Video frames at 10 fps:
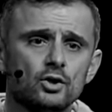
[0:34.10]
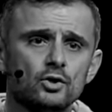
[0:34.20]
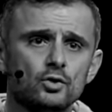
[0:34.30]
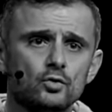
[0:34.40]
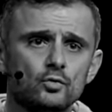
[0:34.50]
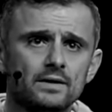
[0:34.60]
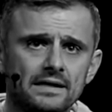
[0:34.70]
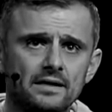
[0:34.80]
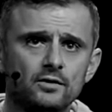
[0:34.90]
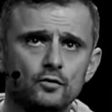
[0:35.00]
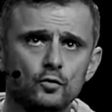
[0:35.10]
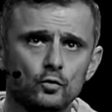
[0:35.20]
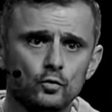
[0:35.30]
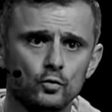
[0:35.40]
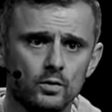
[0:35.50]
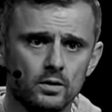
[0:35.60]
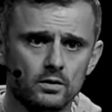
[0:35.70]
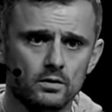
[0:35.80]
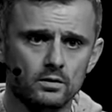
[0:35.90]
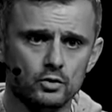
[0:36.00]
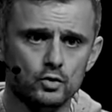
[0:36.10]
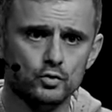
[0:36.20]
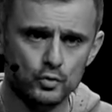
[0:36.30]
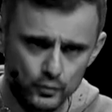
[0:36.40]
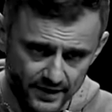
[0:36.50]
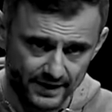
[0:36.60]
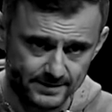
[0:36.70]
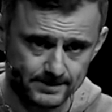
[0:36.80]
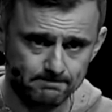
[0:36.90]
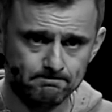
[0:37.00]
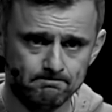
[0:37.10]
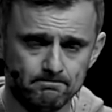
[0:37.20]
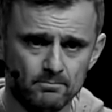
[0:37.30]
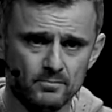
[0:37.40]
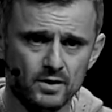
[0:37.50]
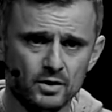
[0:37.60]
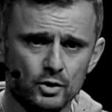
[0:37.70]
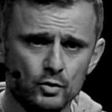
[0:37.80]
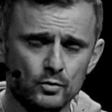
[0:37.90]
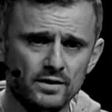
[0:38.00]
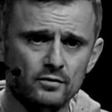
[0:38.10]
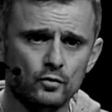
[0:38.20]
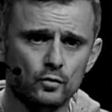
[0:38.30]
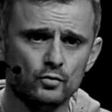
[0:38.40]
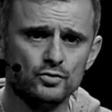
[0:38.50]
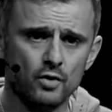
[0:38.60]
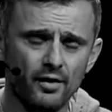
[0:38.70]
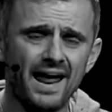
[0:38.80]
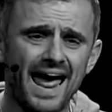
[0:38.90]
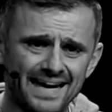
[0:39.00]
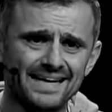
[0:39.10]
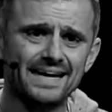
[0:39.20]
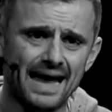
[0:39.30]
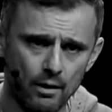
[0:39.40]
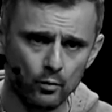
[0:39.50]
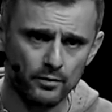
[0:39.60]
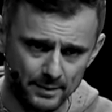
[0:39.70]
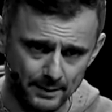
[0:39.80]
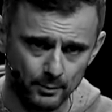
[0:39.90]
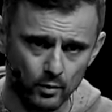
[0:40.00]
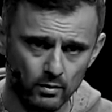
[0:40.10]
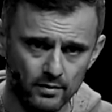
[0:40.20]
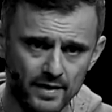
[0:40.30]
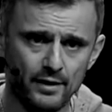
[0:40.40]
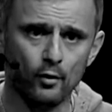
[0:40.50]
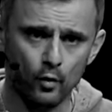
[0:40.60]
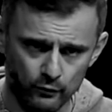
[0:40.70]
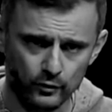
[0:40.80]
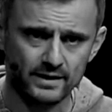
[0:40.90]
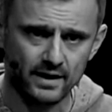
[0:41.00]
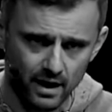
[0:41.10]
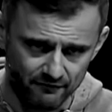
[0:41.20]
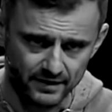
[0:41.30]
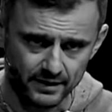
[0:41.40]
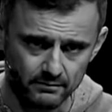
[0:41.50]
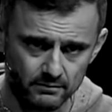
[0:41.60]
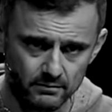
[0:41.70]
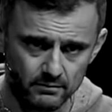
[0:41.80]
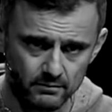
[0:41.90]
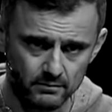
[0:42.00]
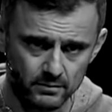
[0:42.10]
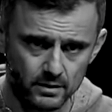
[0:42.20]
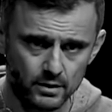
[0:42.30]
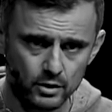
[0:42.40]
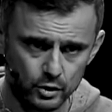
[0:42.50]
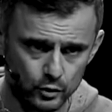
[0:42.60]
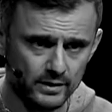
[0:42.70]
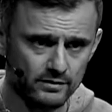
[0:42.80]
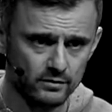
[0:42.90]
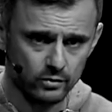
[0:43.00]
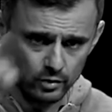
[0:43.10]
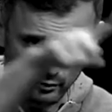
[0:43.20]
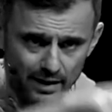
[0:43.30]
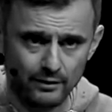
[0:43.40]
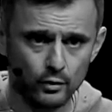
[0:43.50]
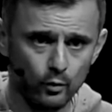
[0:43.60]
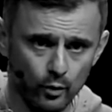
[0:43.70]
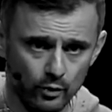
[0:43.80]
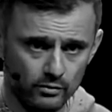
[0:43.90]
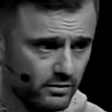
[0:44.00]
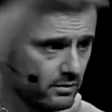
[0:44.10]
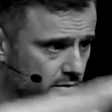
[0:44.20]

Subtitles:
You need to do two things. You need to start hanging out with people that are overly confident. You need to look around your world,